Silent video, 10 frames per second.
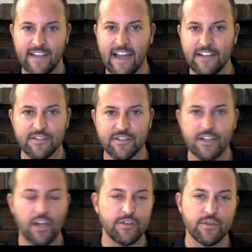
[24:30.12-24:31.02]
I
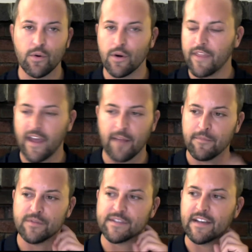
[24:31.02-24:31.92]
just adore that
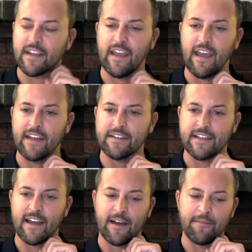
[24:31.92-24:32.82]
music. And
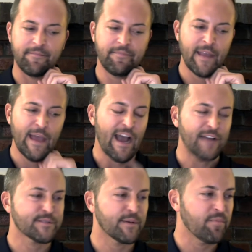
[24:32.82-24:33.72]
I
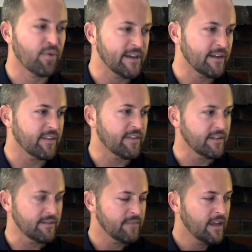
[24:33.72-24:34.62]
just want to point out that
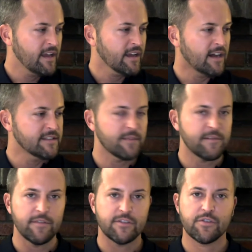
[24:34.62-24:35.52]
the concept
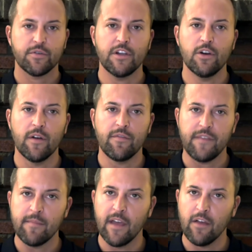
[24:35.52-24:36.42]
of a trio of
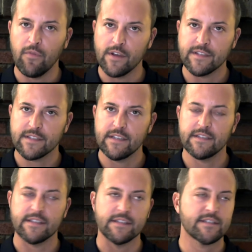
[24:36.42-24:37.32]
female
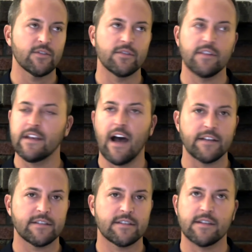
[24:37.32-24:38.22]
voices is certainly
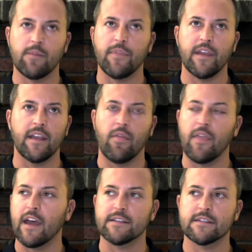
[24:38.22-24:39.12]
not something
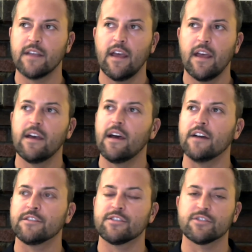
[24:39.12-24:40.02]
that
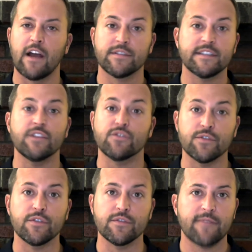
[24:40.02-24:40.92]
Strauss
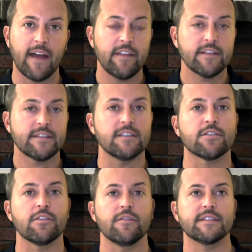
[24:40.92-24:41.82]
introduced by this. He
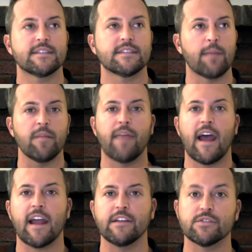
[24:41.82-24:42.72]
started as stepping
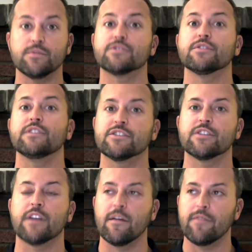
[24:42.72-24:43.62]
back into a
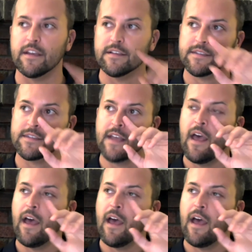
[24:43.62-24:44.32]
tradition of this.